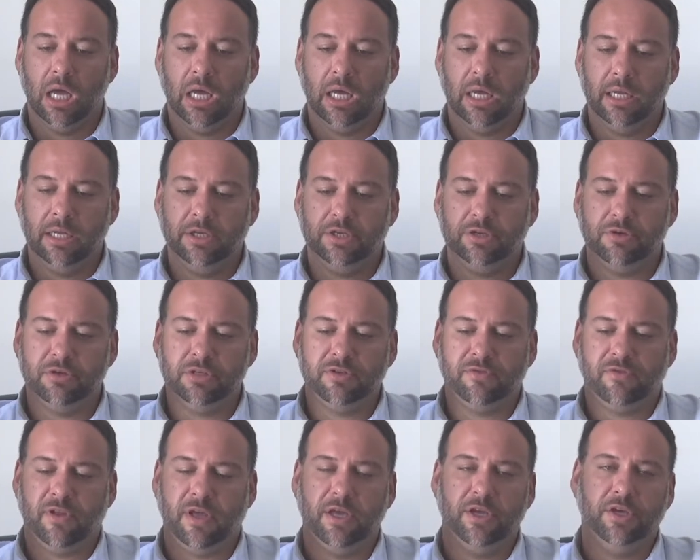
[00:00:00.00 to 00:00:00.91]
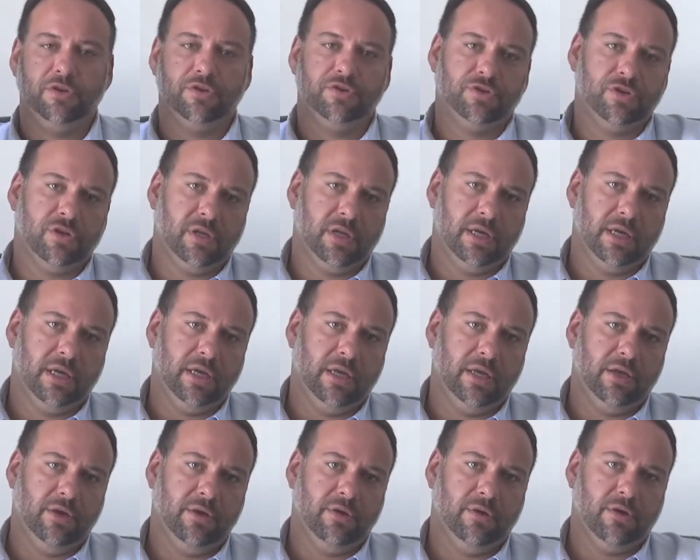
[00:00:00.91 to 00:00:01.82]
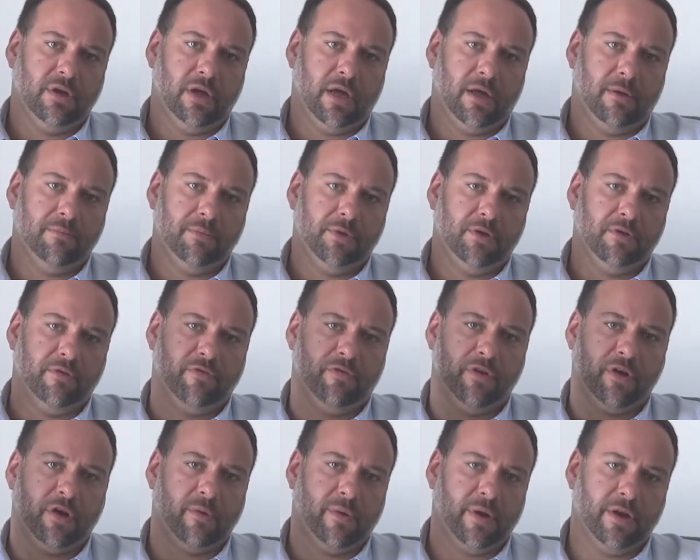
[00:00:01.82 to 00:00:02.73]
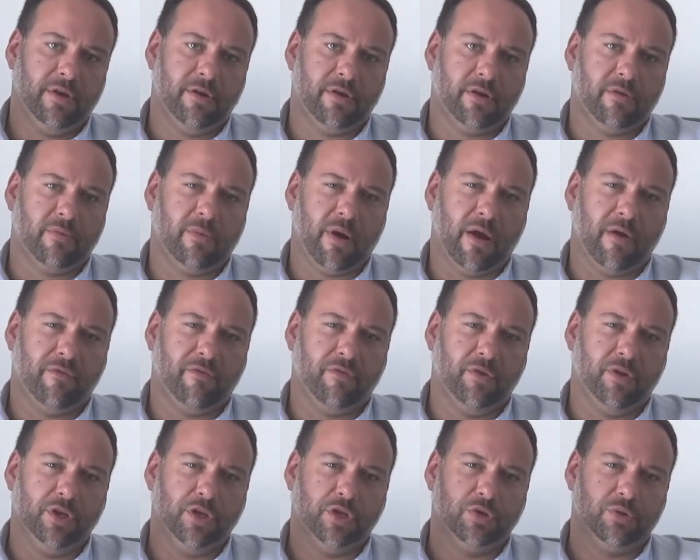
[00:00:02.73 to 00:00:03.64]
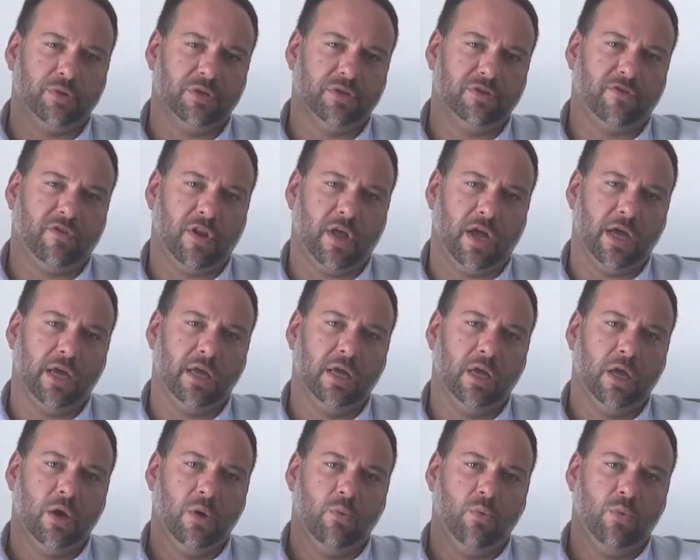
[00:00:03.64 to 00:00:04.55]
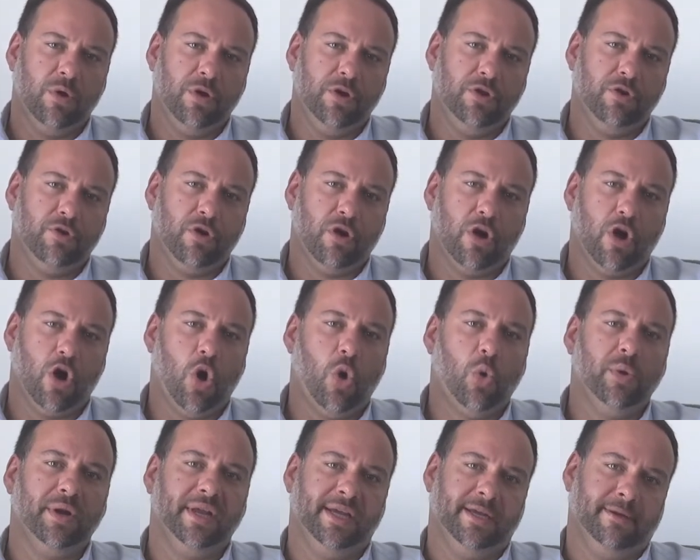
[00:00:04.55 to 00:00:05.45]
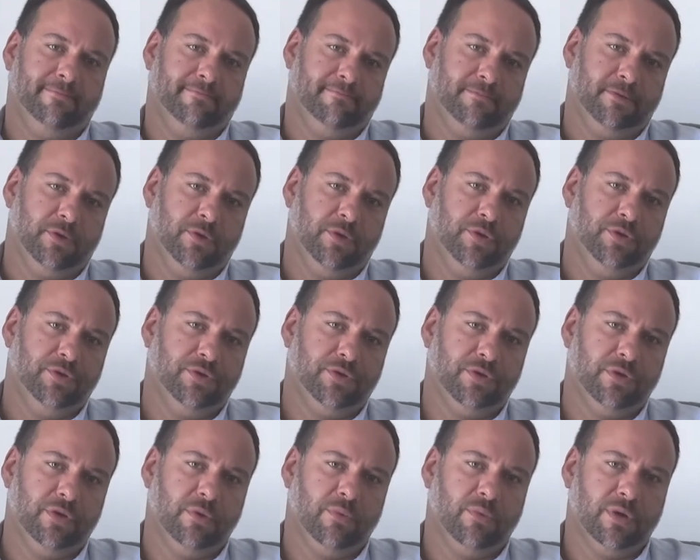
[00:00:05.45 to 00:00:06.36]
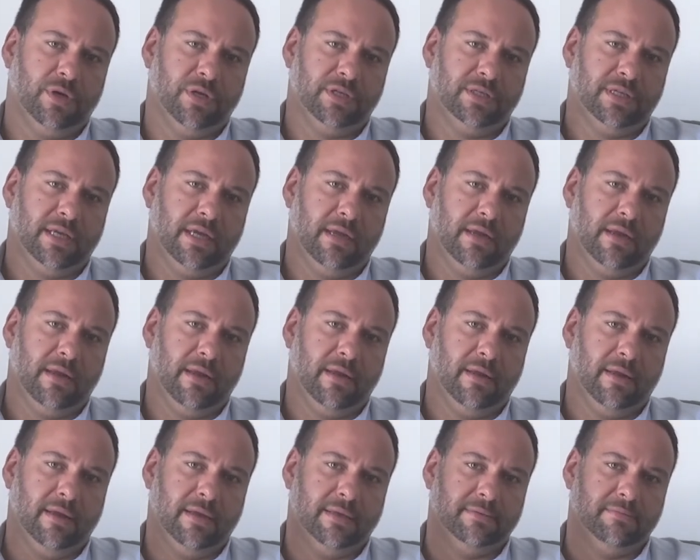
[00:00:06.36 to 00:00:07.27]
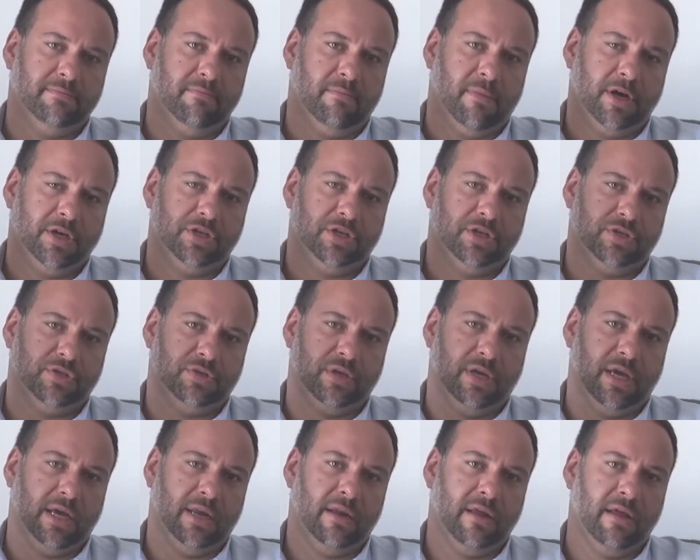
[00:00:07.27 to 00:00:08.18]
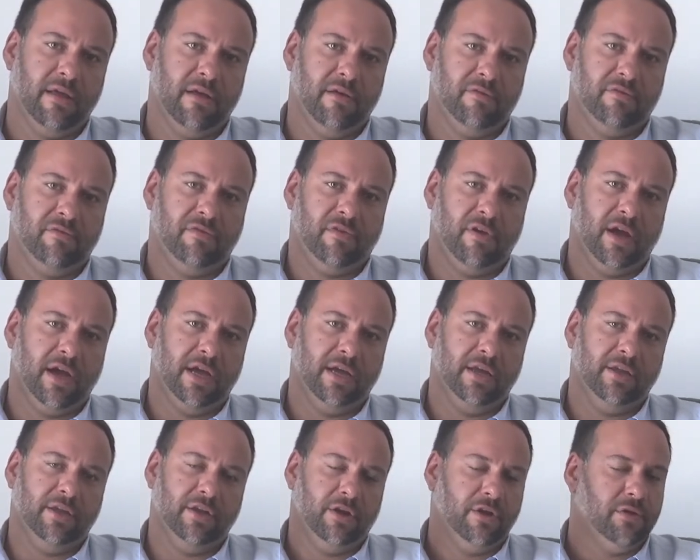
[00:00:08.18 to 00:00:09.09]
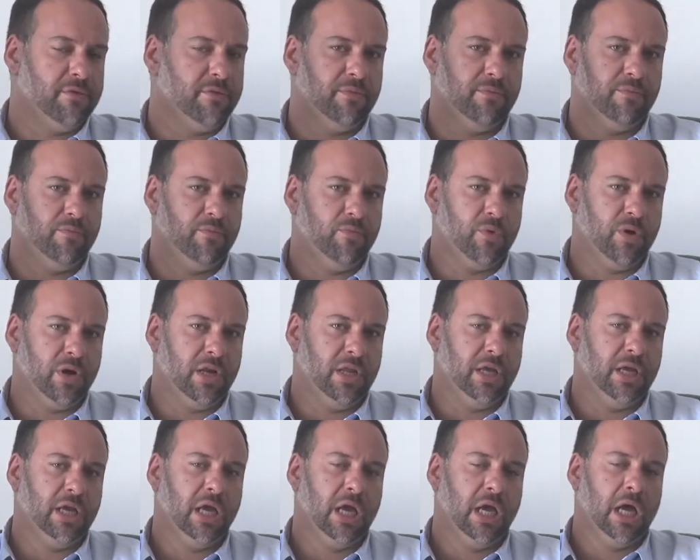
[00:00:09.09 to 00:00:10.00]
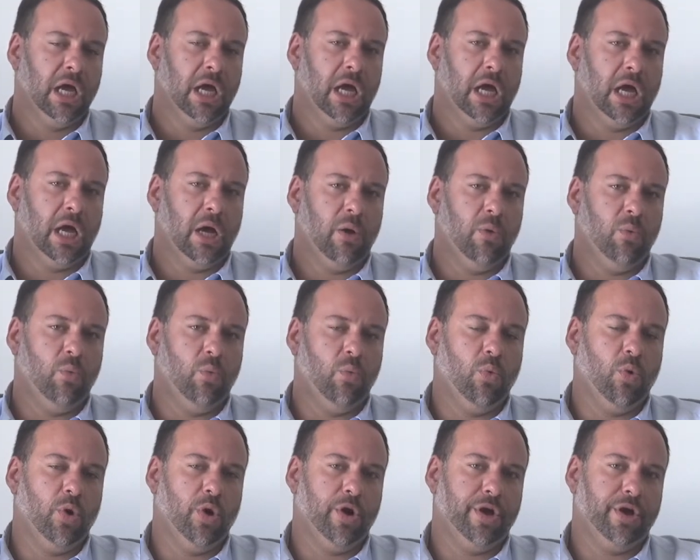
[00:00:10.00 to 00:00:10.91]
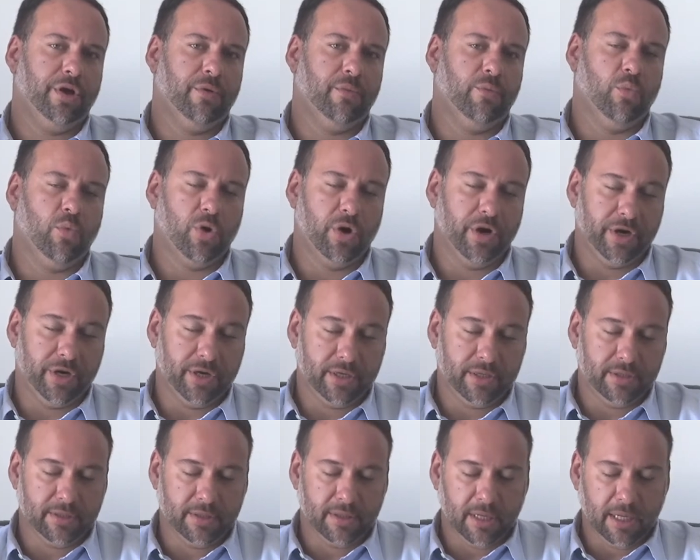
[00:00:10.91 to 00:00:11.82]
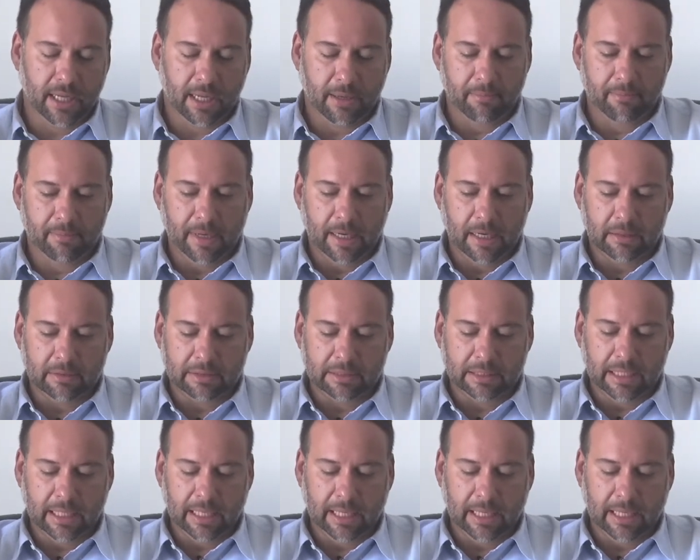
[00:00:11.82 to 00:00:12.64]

Endurance flying, usually you configure the aircraft for endurance flying when you're holding. So you want to stay as much as you can flying, not really worried about